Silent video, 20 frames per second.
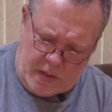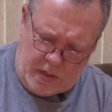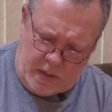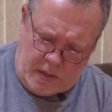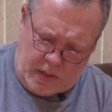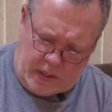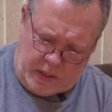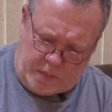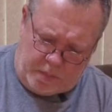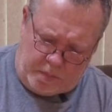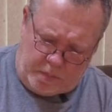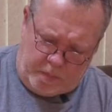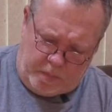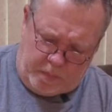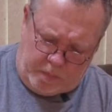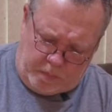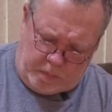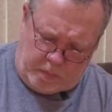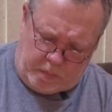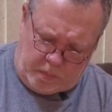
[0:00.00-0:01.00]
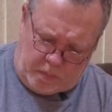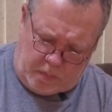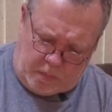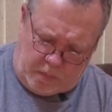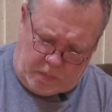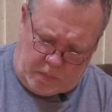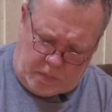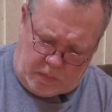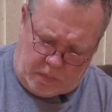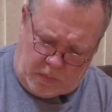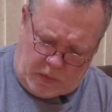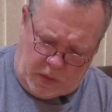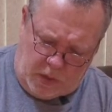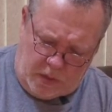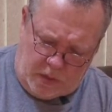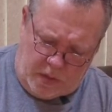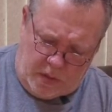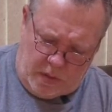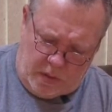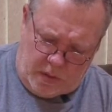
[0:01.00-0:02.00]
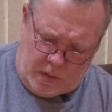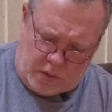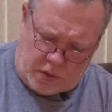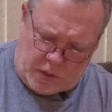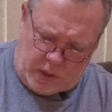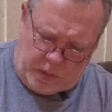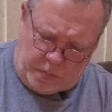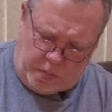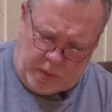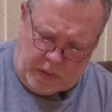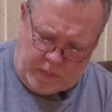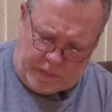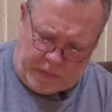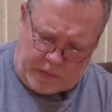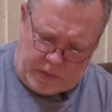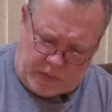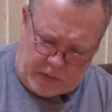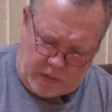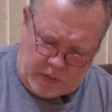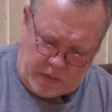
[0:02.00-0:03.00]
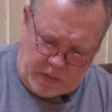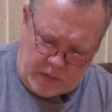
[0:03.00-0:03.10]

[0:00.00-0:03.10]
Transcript: Like, good. It's like perfect.